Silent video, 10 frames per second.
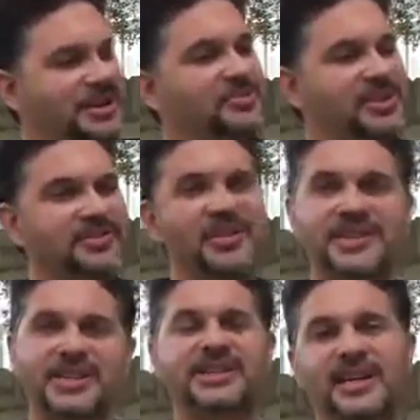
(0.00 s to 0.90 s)
gonna put the
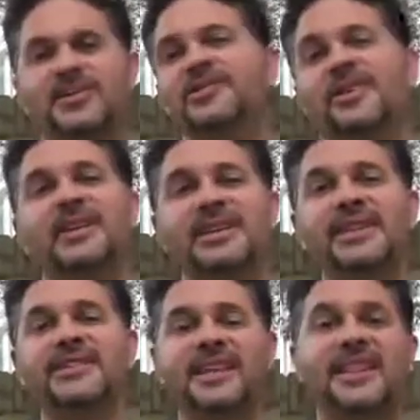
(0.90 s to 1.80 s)
finishing touches on
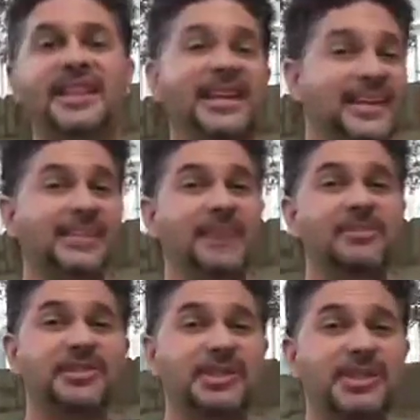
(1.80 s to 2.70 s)
these and then the next
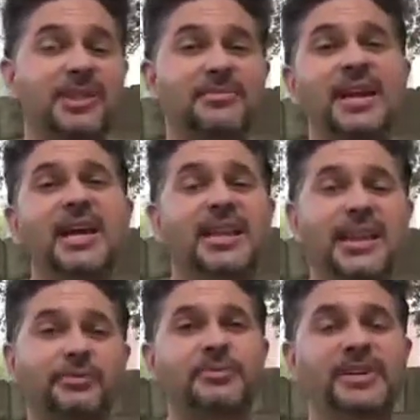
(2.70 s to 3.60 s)
time you see them,
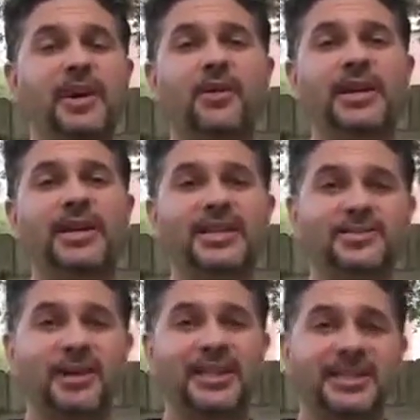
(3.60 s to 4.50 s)
they will be going
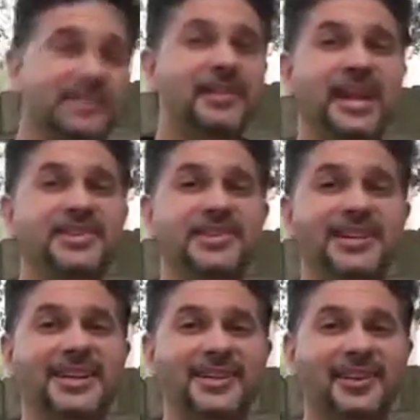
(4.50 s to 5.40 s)
into our
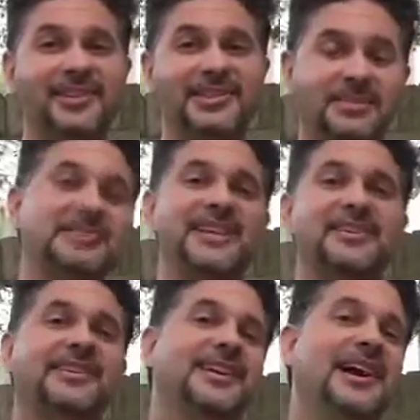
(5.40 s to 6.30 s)
installation in our
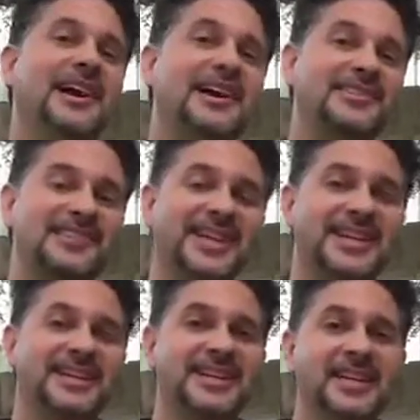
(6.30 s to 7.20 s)
cemetery uh,
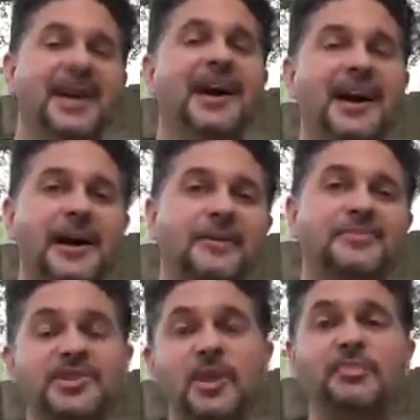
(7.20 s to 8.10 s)
scene.
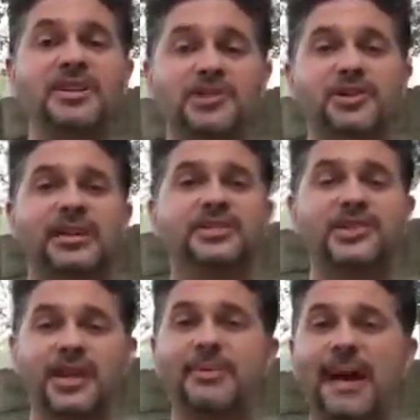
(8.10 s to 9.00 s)
Um, so be sure and
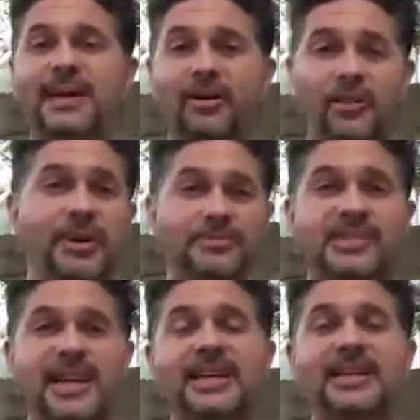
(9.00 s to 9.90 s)
check back at our
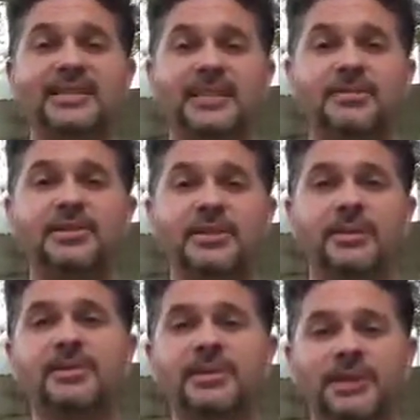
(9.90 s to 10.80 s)
website at
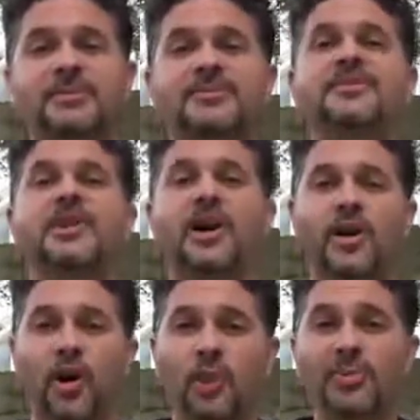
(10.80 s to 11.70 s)

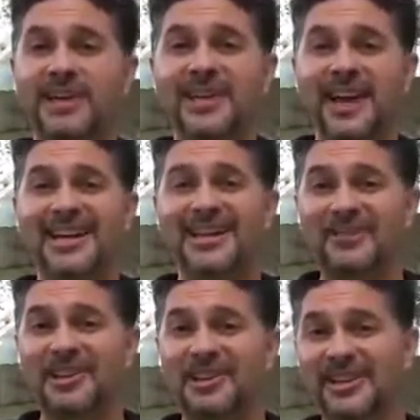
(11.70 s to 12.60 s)

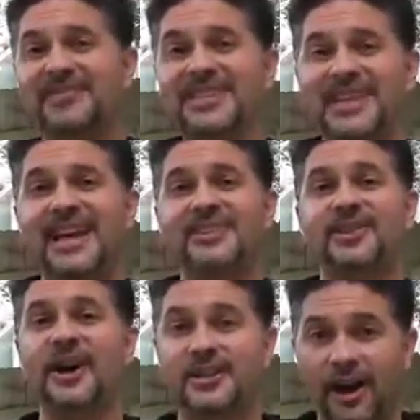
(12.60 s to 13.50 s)

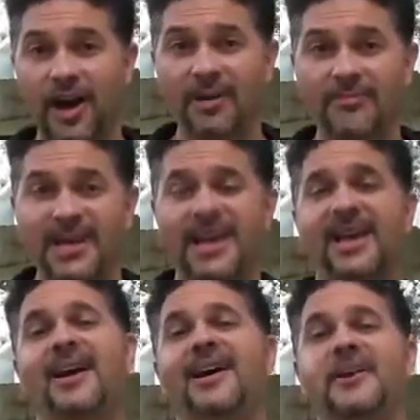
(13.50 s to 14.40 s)
www.openingnightofthelivingdead.com
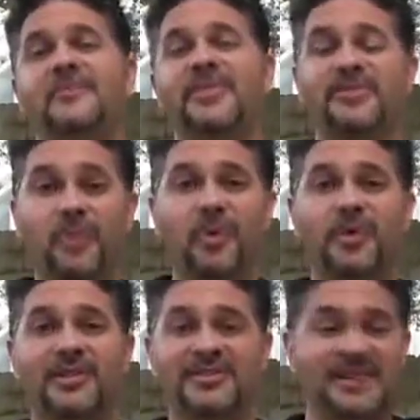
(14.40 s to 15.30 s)
um, for